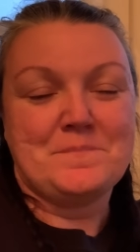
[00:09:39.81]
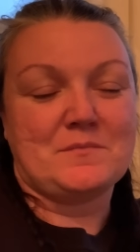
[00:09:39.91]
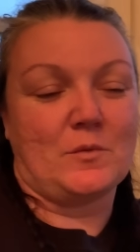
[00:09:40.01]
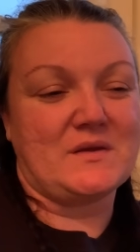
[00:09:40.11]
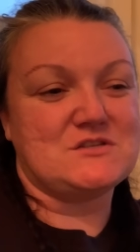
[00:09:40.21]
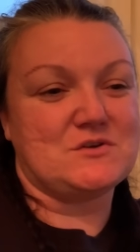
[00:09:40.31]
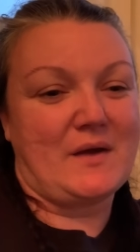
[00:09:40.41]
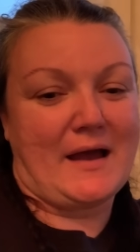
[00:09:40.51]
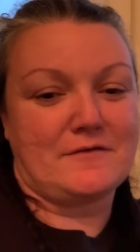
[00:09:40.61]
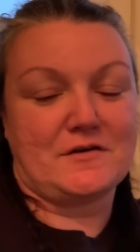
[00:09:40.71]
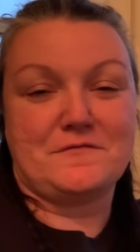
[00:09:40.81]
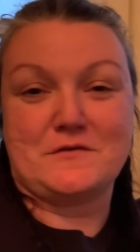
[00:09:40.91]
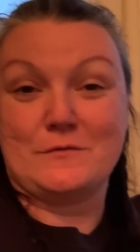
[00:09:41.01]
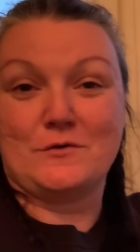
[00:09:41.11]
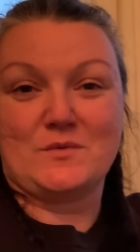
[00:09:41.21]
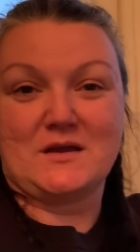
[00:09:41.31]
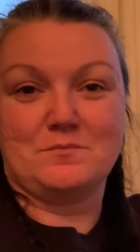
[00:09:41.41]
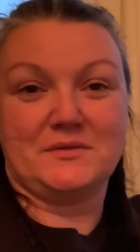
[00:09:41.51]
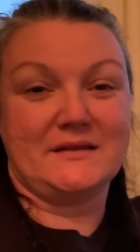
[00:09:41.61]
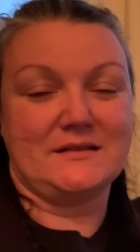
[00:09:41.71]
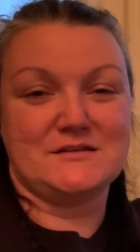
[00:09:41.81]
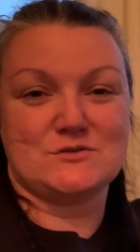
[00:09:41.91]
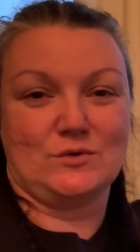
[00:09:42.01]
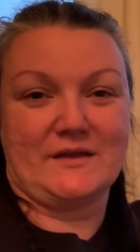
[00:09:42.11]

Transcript: but we do have a few that we completely sold